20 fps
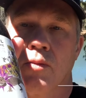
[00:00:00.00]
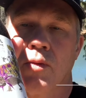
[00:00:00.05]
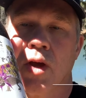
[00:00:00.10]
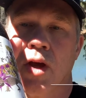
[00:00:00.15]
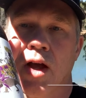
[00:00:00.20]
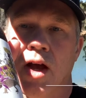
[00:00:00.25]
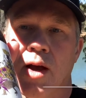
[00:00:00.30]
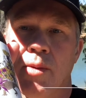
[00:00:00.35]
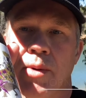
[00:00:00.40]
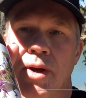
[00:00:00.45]

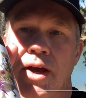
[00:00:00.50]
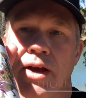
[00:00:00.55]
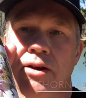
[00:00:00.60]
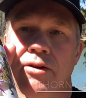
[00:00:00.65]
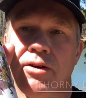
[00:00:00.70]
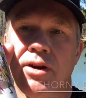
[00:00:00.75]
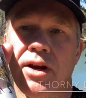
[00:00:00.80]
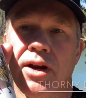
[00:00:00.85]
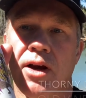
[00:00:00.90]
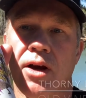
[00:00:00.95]
I'm
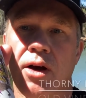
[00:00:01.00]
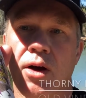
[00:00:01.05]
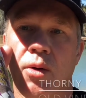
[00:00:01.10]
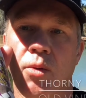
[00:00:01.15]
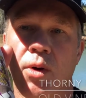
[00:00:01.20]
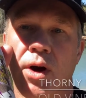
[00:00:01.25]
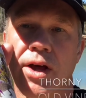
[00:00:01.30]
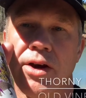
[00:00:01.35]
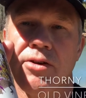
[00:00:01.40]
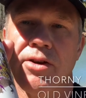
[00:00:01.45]
here at our
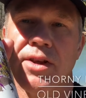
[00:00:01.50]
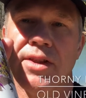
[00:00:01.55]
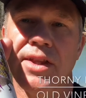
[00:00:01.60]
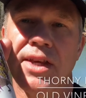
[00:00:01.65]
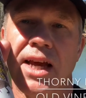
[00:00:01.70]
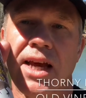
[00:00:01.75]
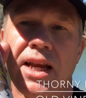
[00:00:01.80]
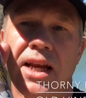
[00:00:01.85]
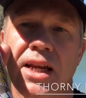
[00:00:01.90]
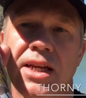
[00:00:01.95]
winery in the
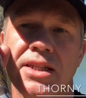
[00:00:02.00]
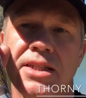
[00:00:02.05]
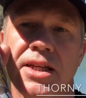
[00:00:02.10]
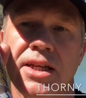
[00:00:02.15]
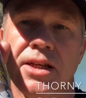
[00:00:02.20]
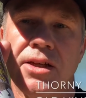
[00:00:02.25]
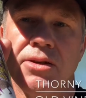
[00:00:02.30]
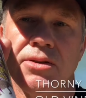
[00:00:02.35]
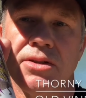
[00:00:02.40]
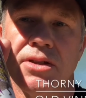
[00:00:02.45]
Adelaide
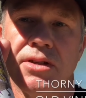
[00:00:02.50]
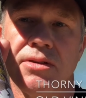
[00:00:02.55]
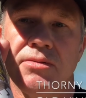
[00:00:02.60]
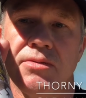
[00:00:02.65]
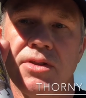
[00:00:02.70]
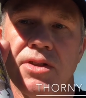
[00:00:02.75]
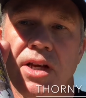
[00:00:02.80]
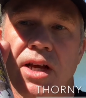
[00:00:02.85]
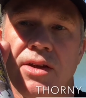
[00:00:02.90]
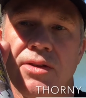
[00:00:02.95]
Hills in
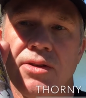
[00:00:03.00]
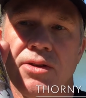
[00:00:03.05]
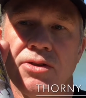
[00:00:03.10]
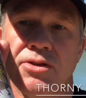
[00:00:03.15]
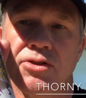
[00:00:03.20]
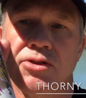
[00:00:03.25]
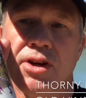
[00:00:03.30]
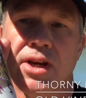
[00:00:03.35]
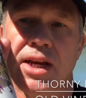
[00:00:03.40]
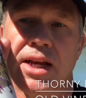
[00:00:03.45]
South
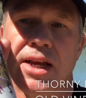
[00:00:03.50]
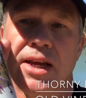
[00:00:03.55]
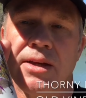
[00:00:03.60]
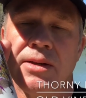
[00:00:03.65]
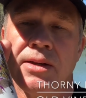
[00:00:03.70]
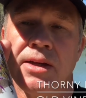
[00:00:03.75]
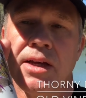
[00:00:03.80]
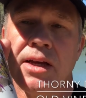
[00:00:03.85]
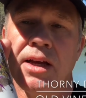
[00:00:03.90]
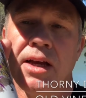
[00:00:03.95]
Australia,
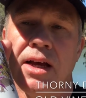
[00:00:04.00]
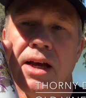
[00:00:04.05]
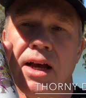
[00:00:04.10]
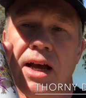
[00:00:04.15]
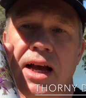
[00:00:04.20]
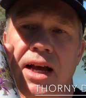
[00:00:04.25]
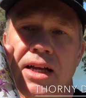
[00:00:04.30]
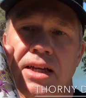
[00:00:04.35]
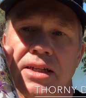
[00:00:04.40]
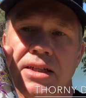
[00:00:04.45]

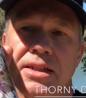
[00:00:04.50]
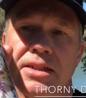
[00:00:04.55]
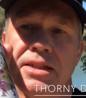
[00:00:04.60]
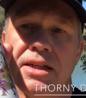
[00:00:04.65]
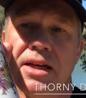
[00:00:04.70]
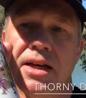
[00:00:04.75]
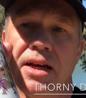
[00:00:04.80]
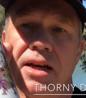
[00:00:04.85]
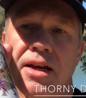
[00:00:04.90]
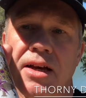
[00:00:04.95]
and
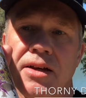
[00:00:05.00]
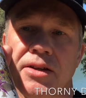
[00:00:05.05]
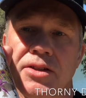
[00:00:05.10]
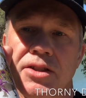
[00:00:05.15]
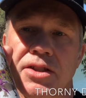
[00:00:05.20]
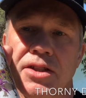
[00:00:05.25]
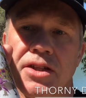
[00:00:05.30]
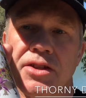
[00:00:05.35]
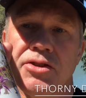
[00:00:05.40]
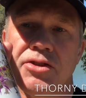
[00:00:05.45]

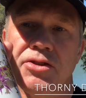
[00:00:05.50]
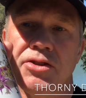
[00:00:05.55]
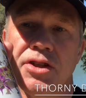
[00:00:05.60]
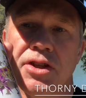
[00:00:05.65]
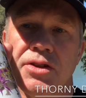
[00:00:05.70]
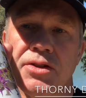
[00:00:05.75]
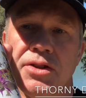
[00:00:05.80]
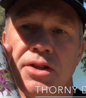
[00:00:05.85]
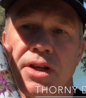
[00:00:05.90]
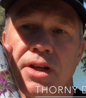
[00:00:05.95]
just
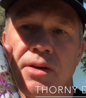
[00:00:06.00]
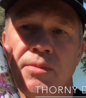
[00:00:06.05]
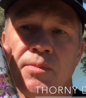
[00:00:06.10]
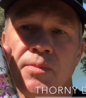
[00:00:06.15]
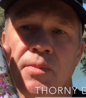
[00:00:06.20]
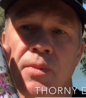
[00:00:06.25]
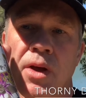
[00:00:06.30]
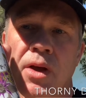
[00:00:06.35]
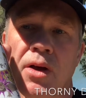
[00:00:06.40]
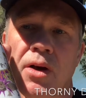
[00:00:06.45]
introducing
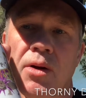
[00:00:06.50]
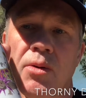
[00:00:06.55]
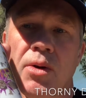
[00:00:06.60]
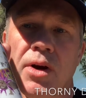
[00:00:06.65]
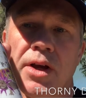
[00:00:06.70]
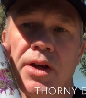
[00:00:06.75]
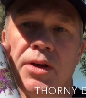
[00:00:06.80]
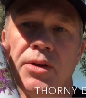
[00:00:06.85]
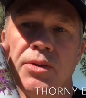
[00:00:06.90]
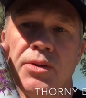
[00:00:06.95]
a
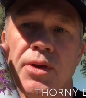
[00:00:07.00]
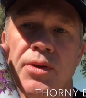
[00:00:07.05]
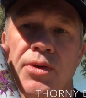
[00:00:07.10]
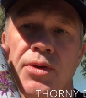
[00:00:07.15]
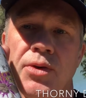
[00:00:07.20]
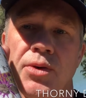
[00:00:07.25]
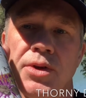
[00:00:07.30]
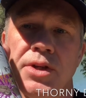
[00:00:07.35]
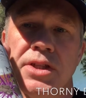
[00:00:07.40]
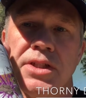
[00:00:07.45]
wine called the
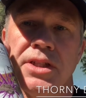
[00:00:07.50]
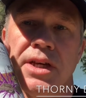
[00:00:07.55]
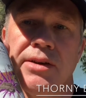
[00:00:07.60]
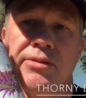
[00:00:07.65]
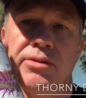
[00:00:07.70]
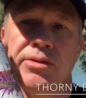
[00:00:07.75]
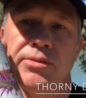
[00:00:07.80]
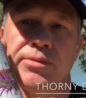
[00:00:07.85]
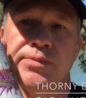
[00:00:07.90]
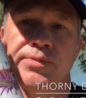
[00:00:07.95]
Thorny
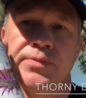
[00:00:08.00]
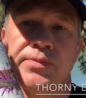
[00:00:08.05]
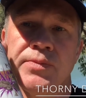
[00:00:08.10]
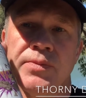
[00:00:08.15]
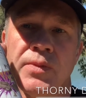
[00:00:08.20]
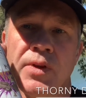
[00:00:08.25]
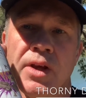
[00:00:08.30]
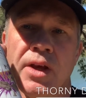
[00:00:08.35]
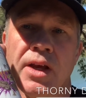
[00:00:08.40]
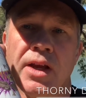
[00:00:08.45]
Devil.
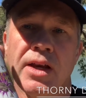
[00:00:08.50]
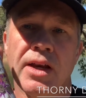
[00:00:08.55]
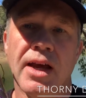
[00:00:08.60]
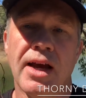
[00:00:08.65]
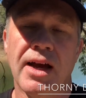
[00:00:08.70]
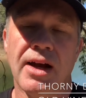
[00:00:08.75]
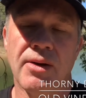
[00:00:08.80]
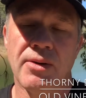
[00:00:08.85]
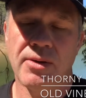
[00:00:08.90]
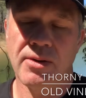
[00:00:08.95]

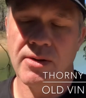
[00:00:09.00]
Now,